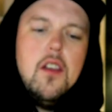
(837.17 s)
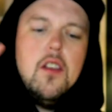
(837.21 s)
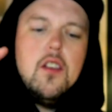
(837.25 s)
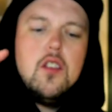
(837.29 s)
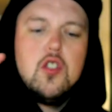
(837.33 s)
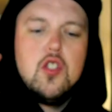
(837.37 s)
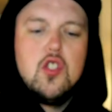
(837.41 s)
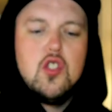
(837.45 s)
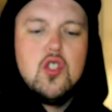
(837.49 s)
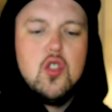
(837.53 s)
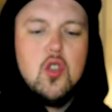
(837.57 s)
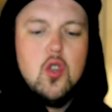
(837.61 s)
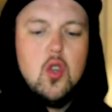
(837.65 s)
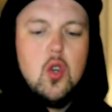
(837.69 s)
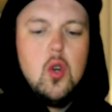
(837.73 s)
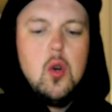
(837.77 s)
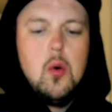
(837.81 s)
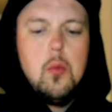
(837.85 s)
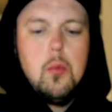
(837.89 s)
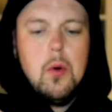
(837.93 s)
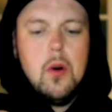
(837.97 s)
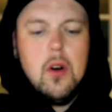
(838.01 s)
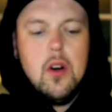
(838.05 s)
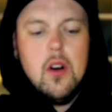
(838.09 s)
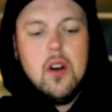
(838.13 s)

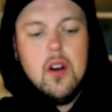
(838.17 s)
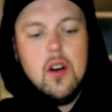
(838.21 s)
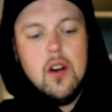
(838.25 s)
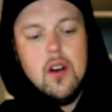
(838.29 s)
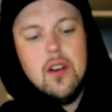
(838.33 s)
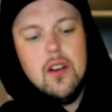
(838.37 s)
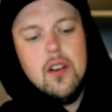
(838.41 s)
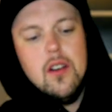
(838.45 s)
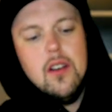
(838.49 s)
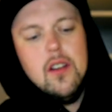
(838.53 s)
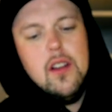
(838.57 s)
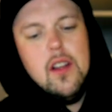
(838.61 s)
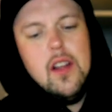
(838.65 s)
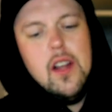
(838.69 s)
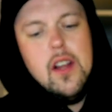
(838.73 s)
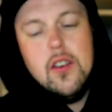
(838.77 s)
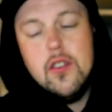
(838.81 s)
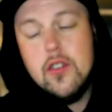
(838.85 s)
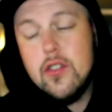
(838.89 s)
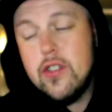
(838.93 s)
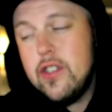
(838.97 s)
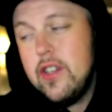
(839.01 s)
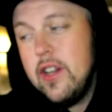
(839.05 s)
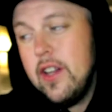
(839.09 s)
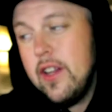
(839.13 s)
Super
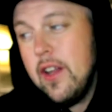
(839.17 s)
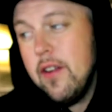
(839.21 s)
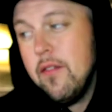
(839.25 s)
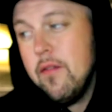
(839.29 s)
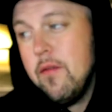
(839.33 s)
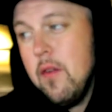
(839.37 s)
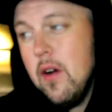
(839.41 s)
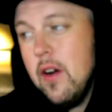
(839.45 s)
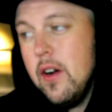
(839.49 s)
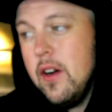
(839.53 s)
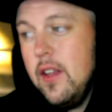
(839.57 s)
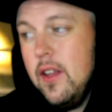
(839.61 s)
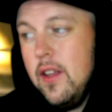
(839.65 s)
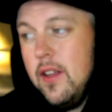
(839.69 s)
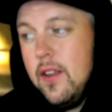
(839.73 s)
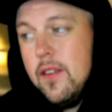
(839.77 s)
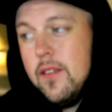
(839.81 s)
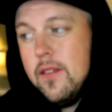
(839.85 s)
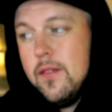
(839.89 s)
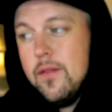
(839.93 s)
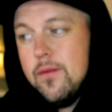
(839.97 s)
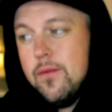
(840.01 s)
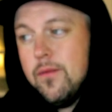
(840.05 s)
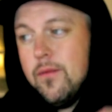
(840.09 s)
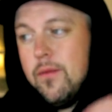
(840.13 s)
interesting and funny
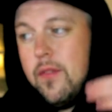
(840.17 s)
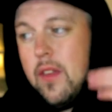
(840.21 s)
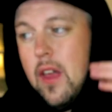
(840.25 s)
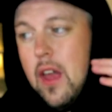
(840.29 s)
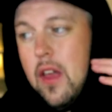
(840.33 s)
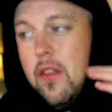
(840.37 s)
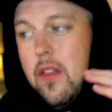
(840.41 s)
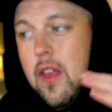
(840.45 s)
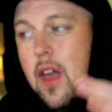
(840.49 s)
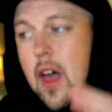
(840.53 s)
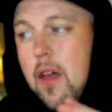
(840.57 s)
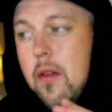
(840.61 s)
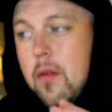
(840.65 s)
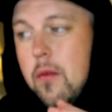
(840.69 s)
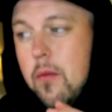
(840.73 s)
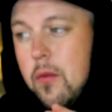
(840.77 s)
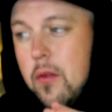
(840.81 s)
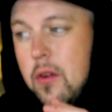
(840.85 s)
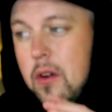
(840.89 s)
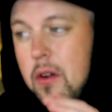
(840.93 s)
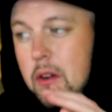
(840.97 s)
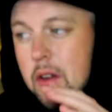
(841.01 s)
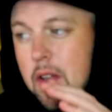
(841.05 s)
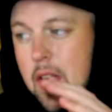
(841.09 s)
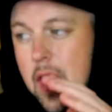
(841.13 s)
that that
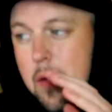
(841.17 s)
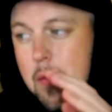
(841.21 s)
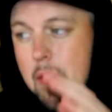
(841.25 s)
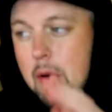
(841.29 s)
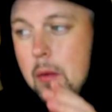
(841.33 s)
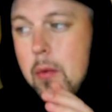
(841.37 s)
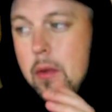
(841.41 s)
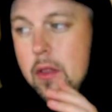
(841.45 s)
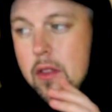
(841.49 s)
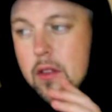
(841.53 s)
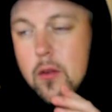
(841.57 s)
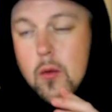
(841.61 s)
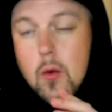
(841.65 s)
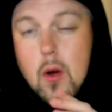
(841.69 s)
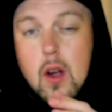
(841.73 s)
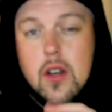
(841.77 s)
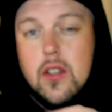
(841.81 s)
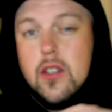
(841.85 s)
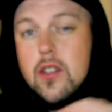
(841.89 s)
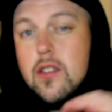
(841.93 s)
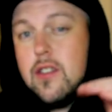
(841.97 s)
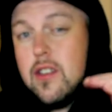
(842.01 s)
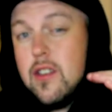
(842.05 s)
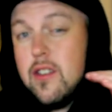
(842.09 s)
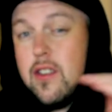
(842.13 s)
came up in these
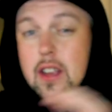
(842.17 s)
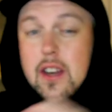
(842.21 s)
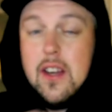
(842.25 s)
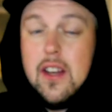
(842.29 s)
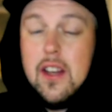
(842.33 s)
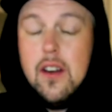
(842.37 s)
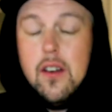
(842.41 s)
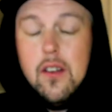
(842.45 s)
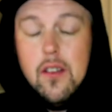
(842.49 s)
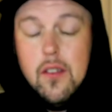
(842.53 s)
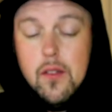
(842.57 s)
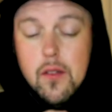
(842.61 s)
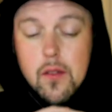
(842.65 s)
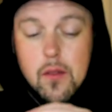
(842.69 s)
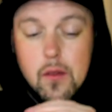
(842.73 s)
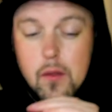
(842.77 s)
questions because I didn't